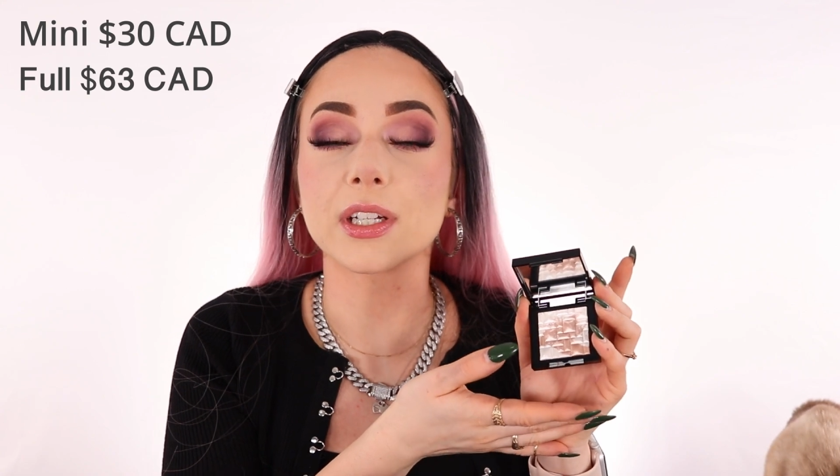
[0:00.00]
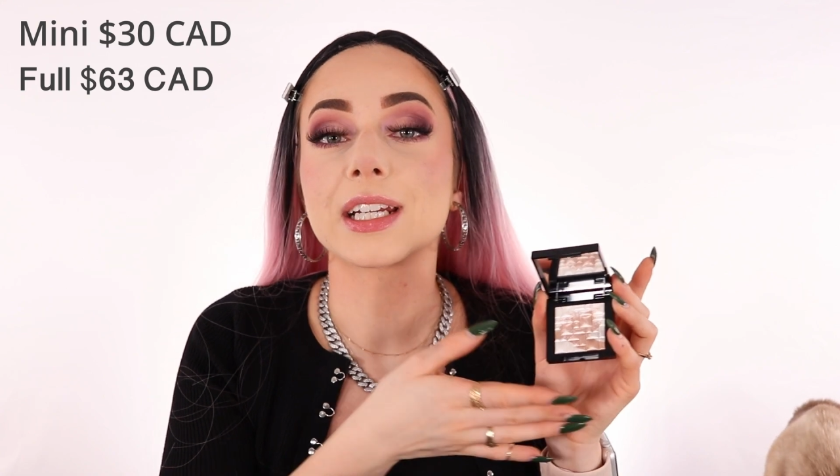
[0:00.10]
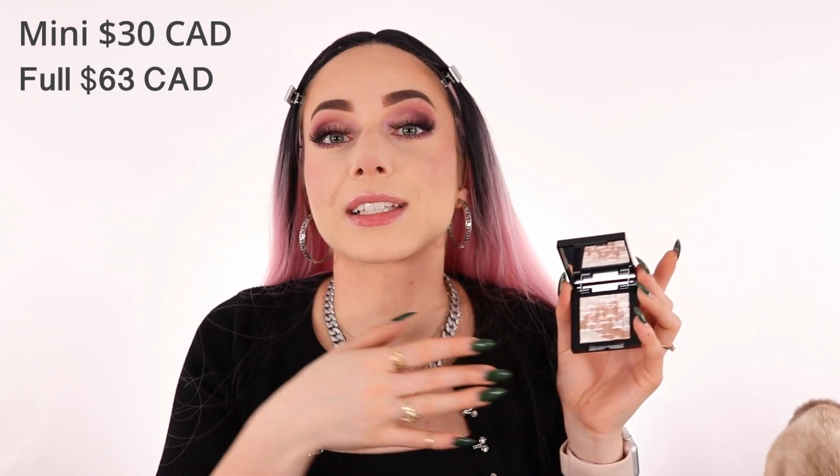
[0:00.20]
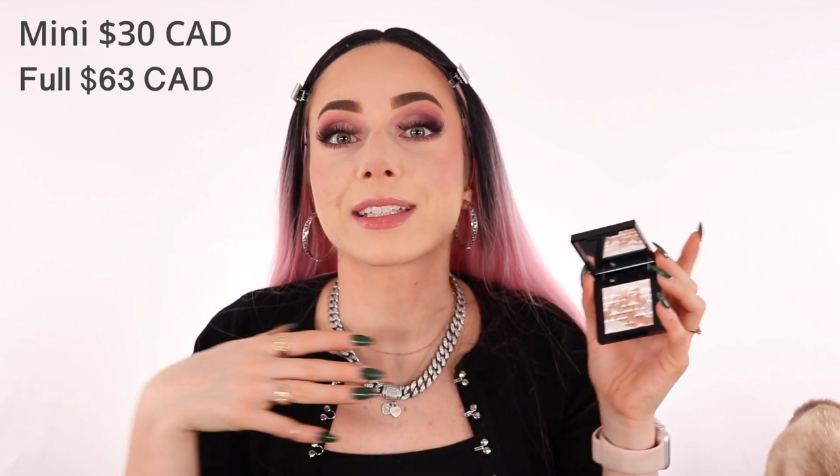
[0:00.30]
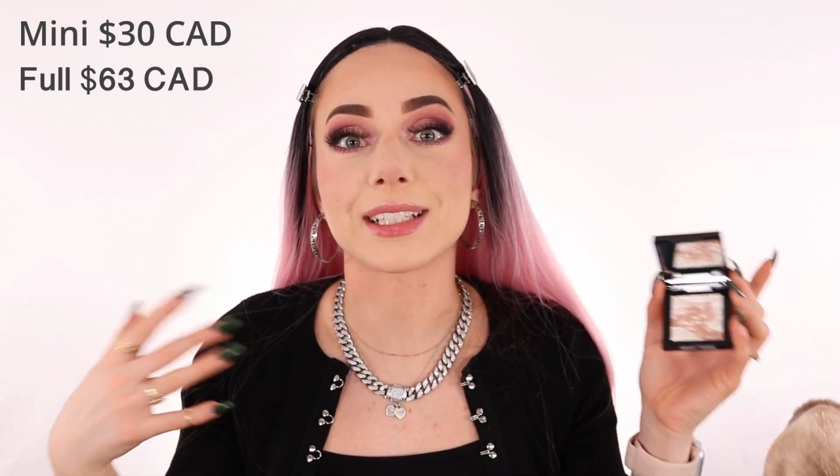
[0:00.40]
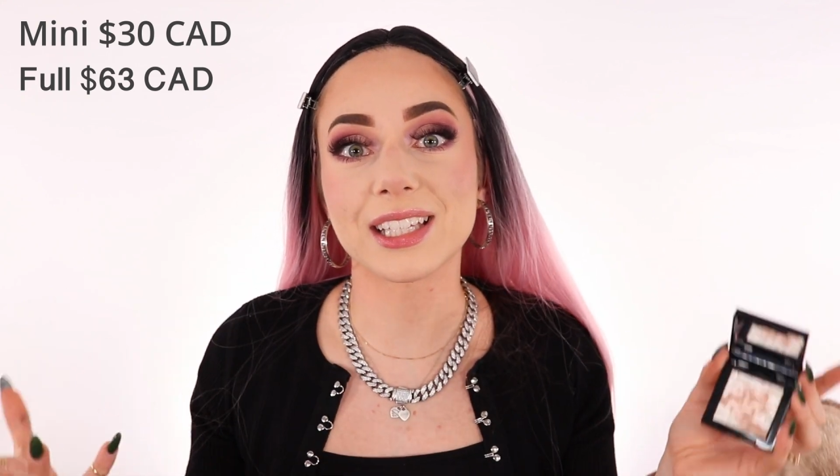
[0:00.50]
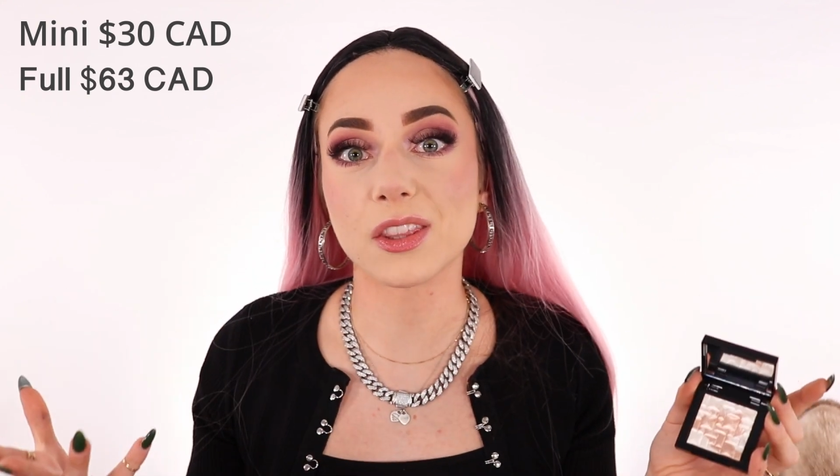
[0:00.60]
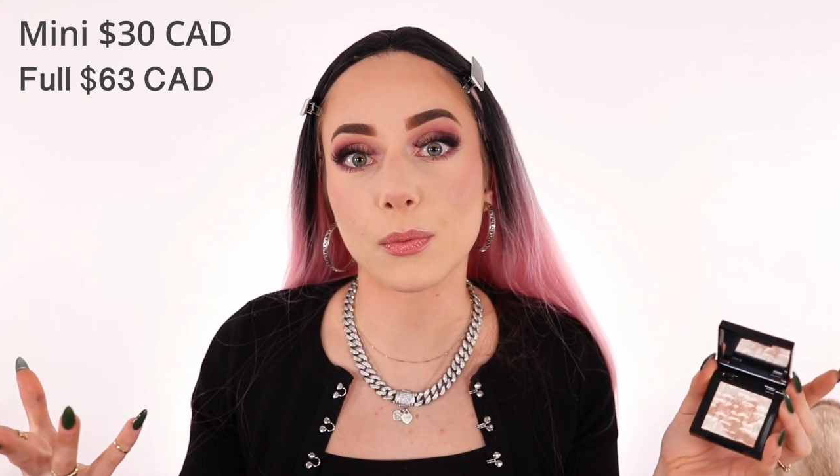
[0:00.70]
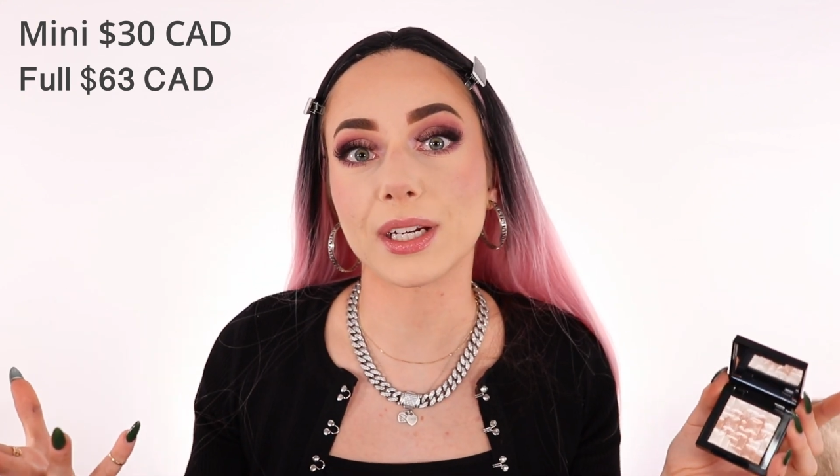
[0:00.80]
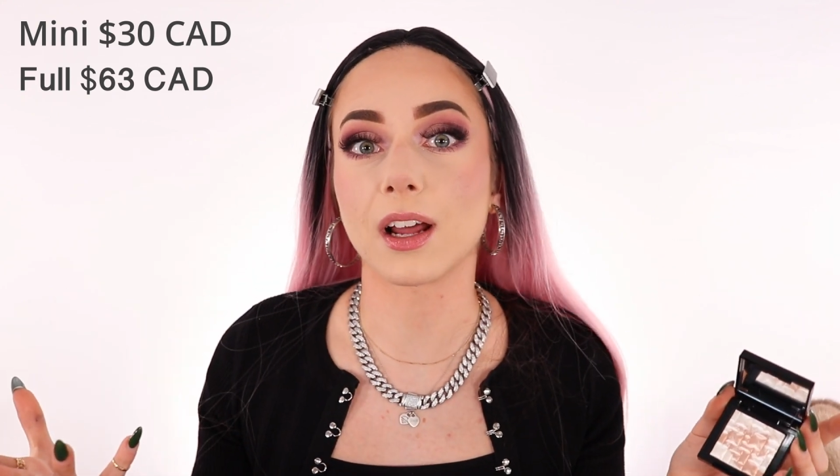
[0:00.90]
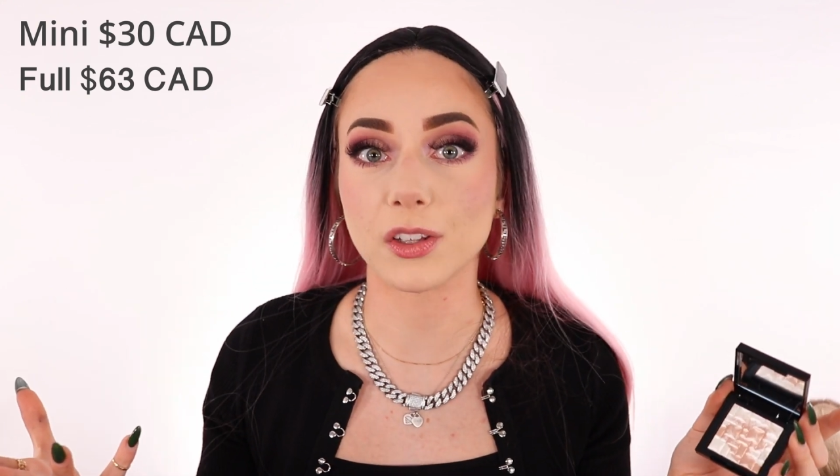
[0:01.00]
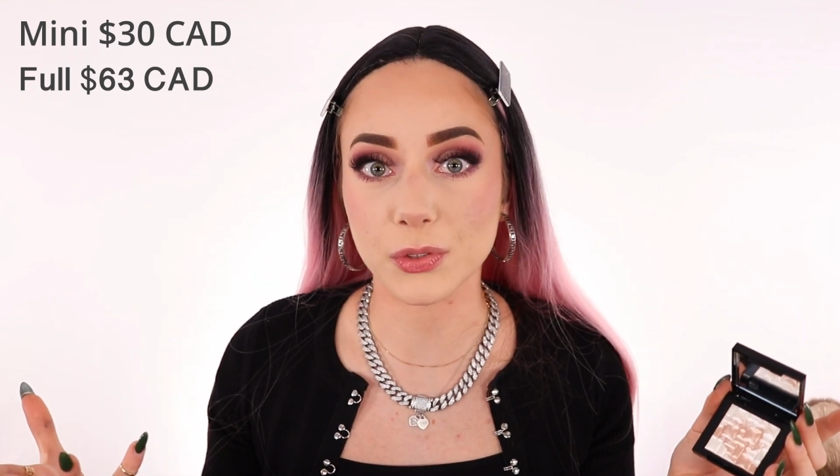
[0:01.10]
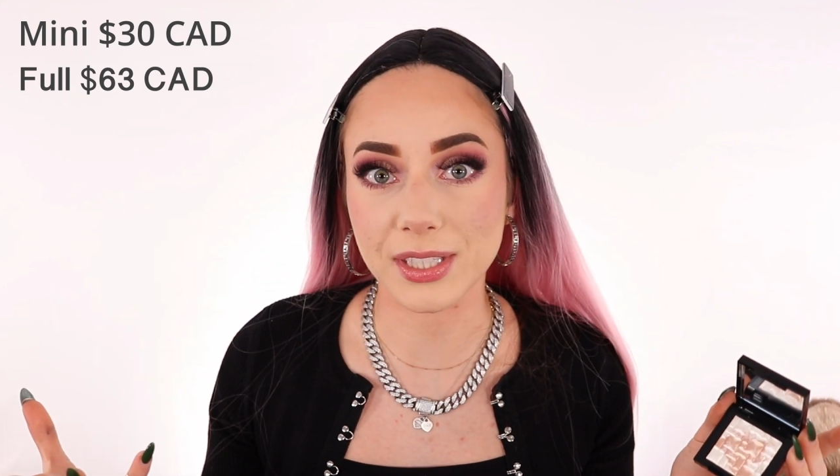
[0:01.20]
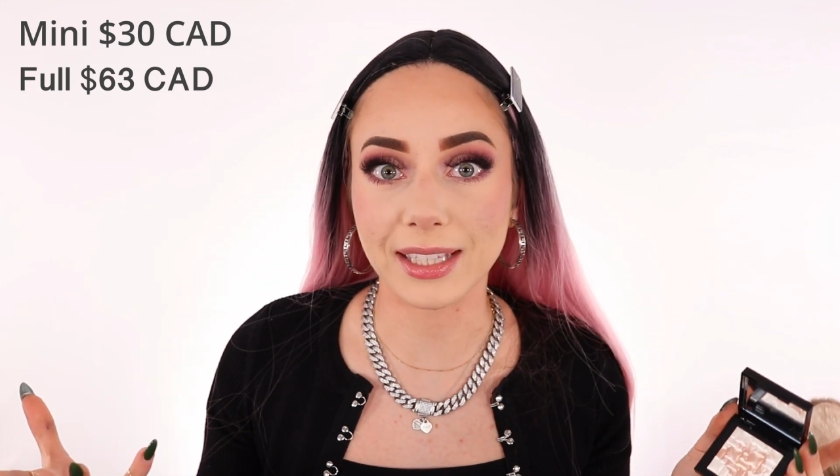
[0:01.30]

it is $63